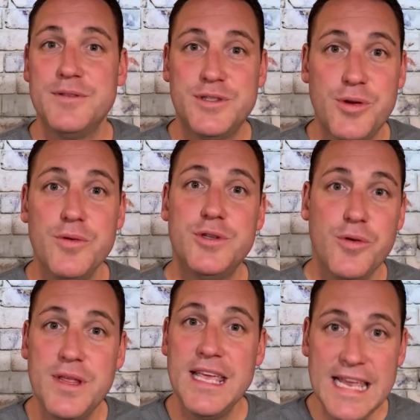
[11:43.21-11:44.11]

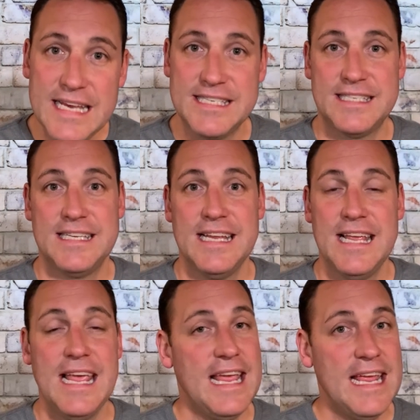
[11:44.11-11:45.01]
to the east.
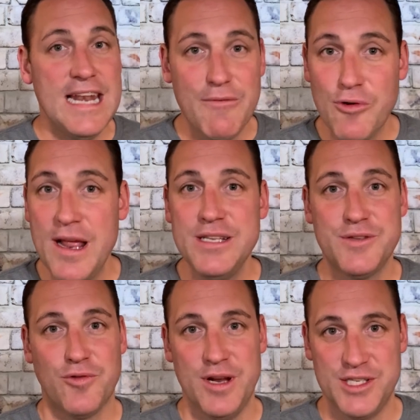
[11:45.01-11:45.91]
It never ends
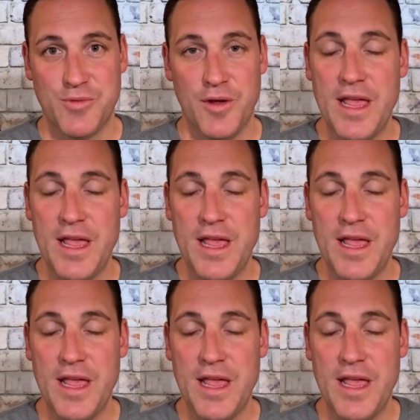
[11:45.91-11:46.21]
for Israel.